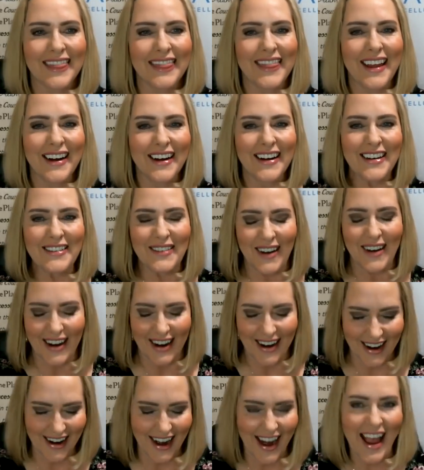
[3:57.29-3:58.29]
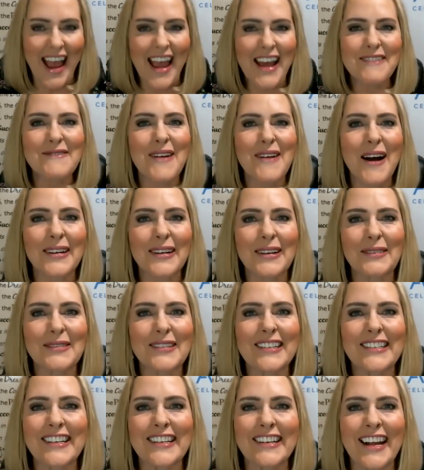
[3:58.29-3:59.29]
There you are. Hey, welcome
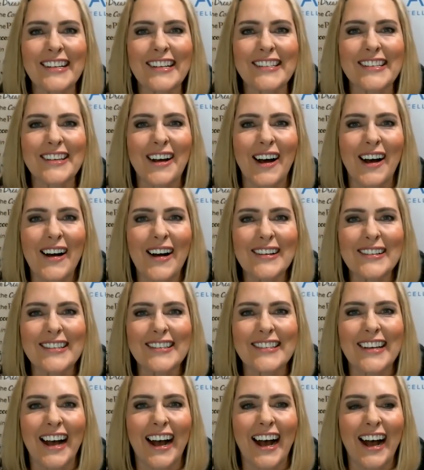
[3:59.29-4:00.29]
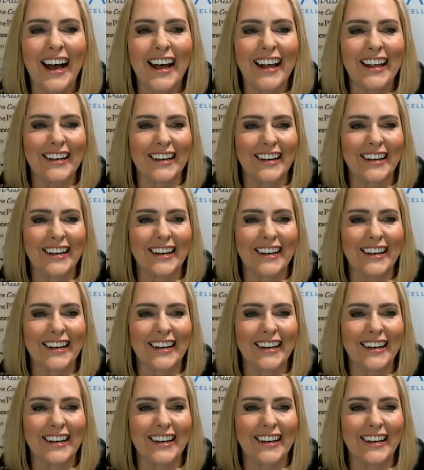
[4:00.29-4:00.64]
to tonight's call, Scott.